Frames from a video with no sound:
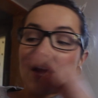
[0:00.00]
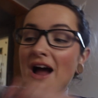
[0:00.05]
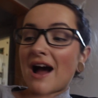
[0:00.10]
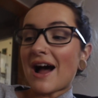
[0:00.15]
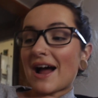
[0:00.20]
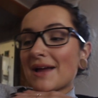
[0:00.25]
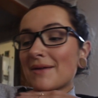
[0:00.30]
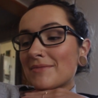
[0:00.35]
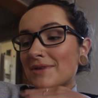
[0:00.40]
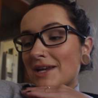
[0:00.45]

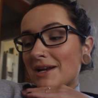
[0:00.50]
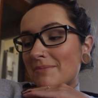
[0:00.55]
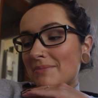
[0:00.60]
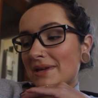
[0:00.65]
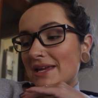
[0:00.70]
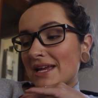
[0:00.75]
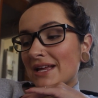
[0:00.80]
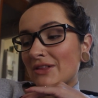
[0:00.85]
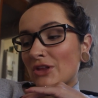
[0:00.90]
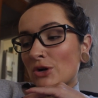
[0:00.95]
I'm gonna
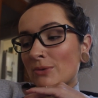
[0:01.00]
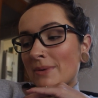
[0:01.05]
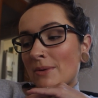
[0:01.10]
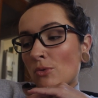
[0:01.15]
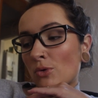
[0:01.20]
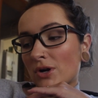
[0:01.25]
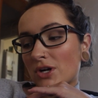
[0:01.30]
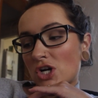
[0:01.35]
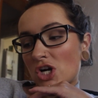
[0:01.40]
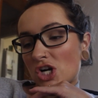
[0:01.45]
be a little bit
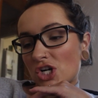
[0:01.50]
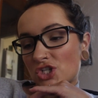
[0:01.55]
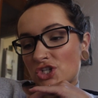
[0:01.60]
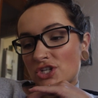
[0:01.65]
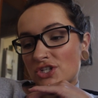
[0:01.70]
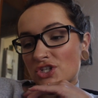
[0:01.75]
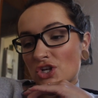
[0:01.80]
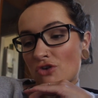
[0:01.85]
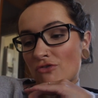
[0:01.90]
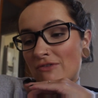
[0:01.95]
more
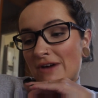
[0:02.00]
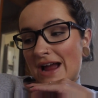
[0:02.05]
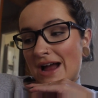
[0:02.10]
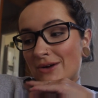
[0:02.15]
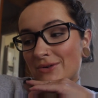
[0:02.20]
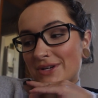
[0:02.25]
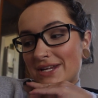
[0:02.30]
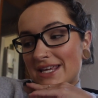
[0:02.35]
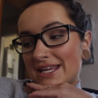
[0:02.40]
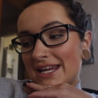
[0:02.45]
cautious
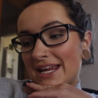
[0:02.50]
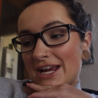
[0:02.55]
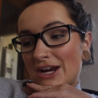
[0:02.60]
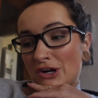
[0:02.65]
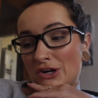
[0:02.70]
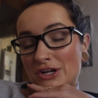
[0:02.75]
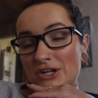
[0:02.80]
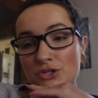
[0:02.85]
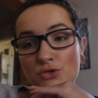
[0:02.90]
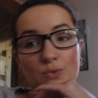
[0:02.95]
around any
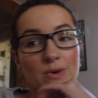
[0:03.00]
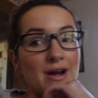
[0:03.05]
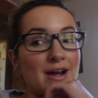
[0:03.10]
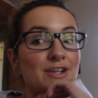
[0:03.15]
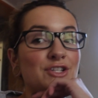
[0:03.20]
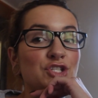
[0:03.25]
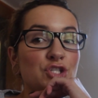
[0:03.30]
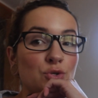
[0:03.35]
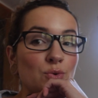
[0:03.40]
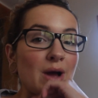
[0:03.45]
areas where I
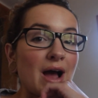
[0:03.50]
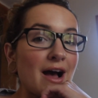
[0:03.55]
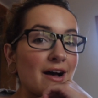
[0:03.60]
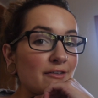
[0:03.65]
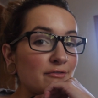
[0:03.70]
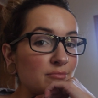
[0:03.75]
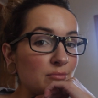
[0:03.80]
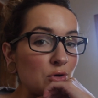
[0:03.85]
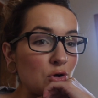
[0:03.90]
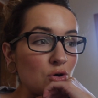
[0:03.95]
do
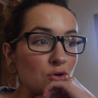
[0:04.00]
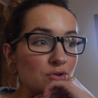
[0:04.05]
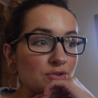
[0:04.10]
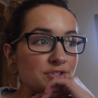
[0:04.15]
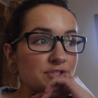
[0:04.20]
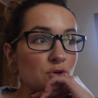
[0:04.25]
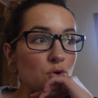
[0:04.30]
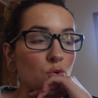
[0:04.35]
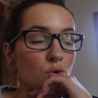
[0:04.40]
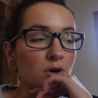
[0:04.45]
have
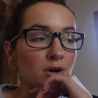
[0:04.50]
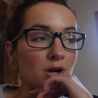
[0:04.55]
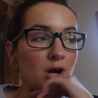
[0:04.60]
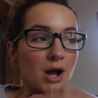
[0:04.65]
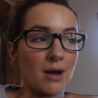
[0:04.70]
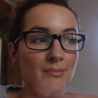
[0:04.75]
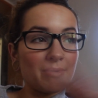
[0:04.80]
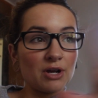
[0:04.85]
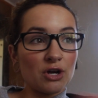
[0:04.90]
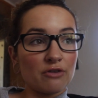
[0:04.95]
moles
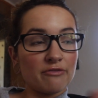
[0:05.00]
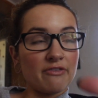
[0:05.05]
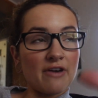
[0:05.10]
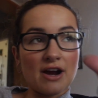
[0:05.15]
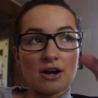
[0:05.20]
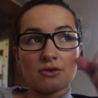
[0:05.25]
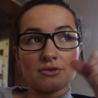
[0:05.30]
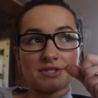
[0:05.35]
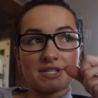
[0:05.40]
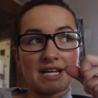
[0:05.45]
or bigger
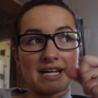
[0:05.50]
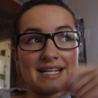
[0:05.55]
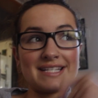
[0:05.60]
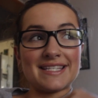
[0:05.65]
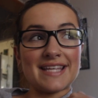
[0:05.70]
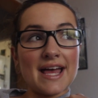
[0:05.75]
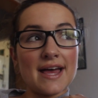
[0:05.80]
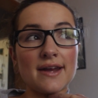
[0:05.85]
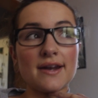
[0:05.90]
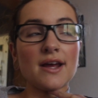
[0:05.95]
freckles, like I
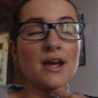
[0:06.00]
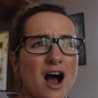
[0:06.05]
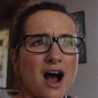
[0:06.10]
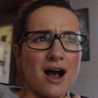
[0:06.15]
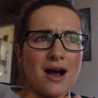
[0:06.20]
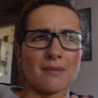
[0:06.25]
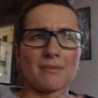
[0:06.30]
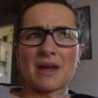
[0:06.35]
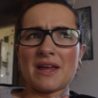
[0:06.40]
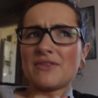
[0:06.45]
said.
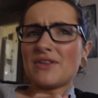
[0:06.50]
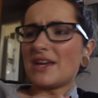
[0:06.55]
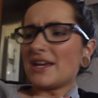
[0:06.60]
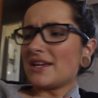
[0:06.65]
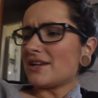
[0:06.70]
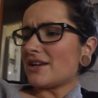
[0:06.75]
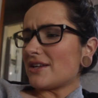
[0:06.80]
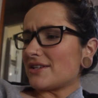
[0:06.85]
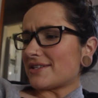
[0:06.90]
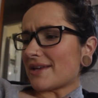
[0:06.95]
And
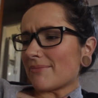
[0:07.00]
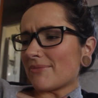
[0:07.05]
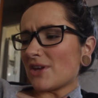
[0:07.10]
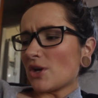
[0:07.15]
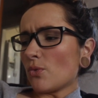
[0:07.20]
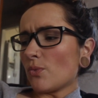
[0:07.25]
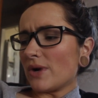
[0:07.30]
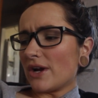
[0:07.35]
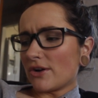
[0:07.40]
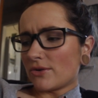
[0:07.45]
then something
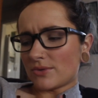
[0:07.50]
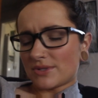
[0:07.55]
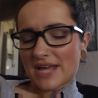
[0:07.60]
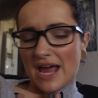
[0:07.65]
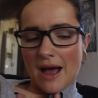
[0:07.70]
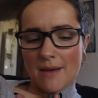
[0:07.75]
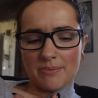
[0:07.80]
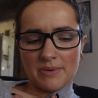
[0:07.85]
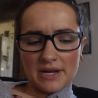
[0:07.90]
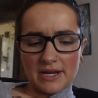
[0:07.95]
weird was
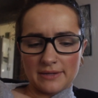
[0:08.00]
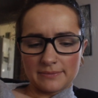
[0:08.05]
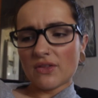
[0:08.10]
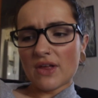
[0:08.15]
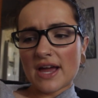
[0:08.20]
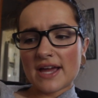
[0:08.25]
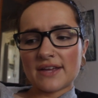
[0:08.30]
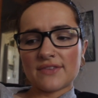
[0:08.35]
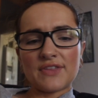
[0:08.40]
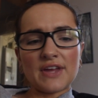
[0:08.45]
happening.
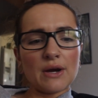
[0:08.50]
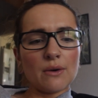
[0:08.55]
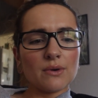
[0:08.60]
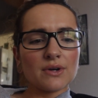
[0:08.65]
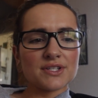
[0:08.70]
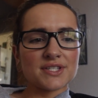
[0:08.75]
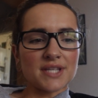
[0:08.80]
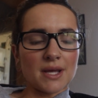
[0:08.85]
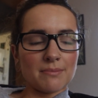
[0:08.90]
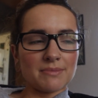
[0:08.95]
Like, there
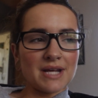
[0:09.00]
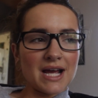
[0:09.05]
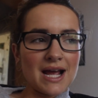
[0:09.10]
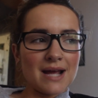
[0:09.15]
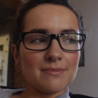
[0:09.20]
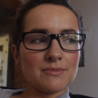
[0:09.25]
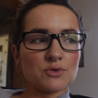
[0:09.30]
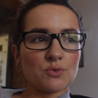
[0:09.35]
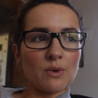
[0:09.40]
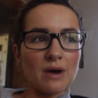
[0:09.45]
were some
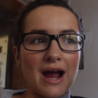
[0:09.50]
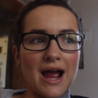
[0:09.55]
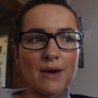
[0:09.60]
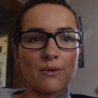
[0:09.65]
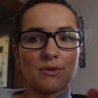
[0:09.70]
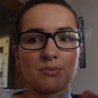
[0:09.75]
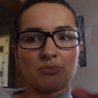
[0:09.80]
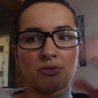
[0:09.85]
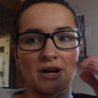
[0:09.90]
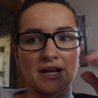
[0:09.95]
times where I
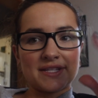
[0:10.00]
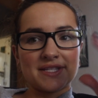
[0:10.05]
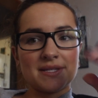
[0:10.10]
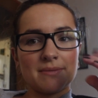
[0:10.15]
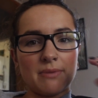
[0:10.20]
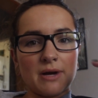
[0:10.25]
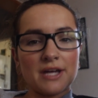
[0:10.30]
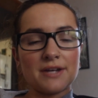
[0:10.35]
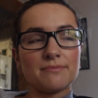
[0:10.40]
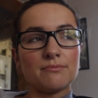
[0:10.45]
would press the
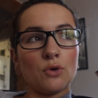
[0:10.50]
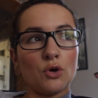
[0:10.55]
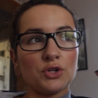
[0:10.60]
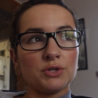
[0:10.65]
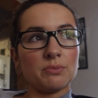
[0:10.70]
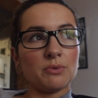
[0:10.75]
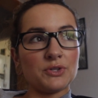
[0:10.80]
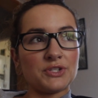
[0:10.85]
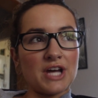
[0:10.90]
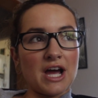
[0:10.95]
button
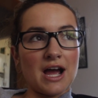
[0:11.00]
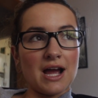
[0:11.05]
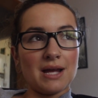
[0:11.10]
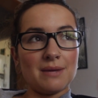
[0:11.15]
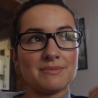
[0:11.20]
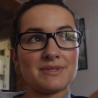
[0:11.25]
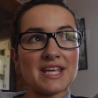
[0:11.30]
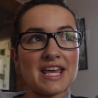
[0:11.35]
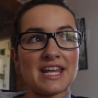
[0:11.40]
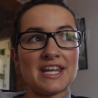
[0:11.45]
multiple
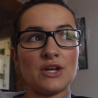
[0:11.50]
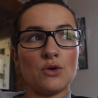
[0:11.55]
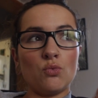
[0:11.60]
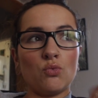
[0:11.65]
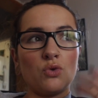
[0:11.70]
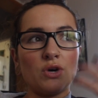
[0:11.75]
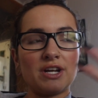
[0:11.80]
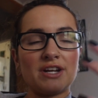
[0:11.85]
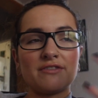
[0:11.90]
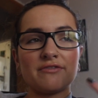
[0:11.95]
times and it
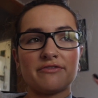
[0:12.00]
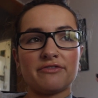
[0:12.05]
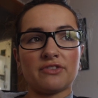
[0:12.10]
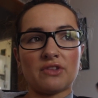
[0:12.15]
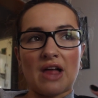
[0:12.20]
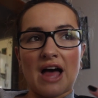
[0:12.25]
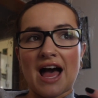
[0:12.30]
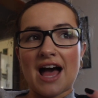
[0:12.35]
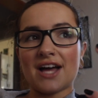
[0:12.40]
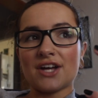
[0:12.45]
wouldn't
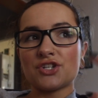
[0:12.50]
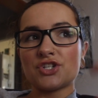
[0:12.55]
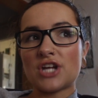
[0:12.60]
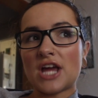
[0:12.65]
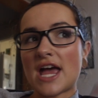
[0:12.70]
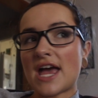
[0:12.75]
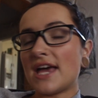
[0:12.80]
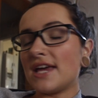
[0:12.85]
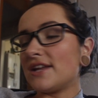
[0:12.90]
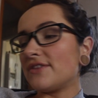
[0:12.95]
flash.
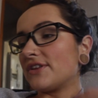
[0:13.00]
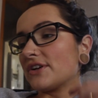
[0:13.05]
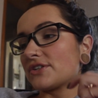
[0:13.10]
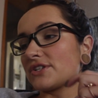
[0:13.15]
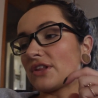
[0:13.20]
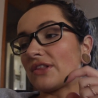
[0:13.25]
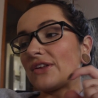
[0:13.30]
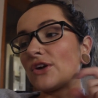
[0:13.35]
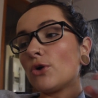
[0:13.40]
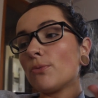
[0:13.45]
And there's
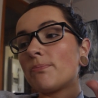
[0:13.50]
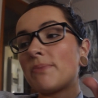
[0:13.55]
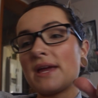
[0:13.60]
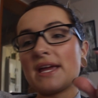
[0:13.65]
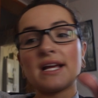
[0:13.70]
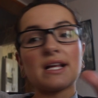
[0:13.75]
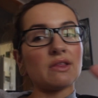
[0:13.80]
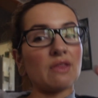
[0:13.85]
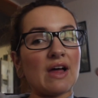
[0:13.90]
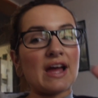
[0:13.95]
a little
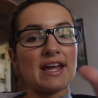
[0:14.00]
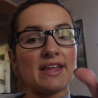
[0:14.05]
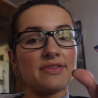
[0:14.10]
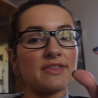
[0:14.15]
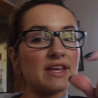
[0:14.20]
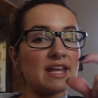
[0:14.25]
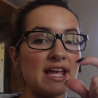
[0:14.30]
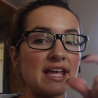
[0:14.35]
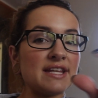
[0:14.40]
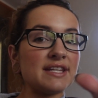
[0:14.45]
pink light
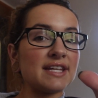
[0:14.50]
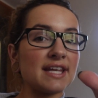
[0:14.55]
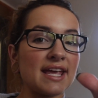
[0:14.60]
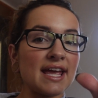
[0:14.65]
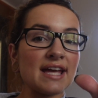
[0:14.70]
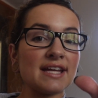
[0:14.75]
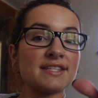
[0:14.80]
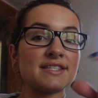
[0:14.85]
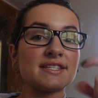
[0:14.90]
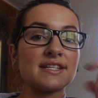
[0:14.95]
that
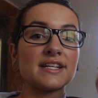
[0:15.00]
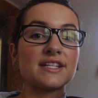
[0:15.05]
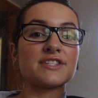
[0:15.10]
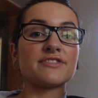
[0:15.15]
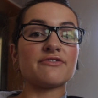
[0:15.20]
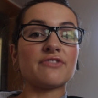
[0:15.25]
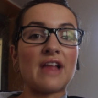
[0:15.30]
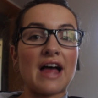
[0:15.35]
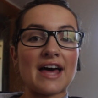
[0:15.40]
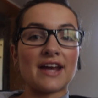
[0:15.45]
indicates that it's
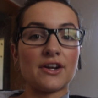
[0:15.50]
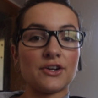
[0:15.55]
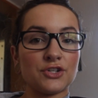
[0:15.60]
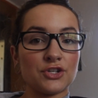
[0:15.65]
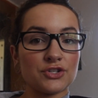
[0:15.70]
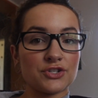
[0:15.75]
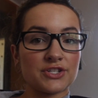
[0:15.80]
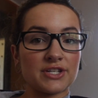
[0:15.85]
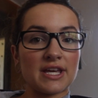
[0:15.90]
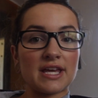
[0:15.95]
flat on
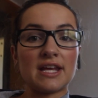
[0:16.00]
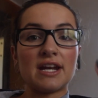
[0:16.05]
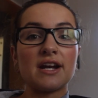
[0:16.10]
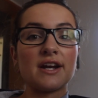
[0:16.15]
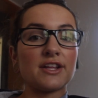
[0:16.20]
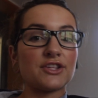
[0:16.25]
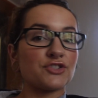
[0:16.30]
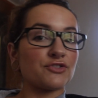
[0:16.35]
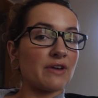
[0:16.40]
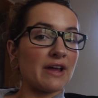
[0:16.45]
your skin and
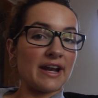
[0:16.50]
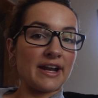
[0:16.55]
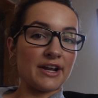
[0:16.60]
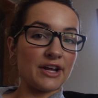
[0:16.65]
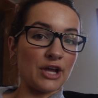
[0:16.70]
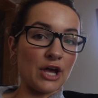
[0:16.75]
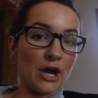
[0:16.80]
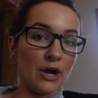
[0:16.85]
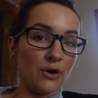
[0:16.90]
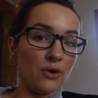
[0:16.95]
it's ready to
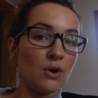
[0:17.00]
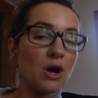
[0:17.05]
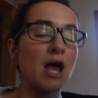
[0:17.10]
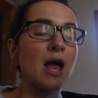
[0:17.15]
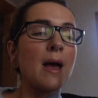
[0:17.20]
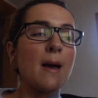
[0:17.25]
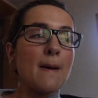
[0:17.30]
go.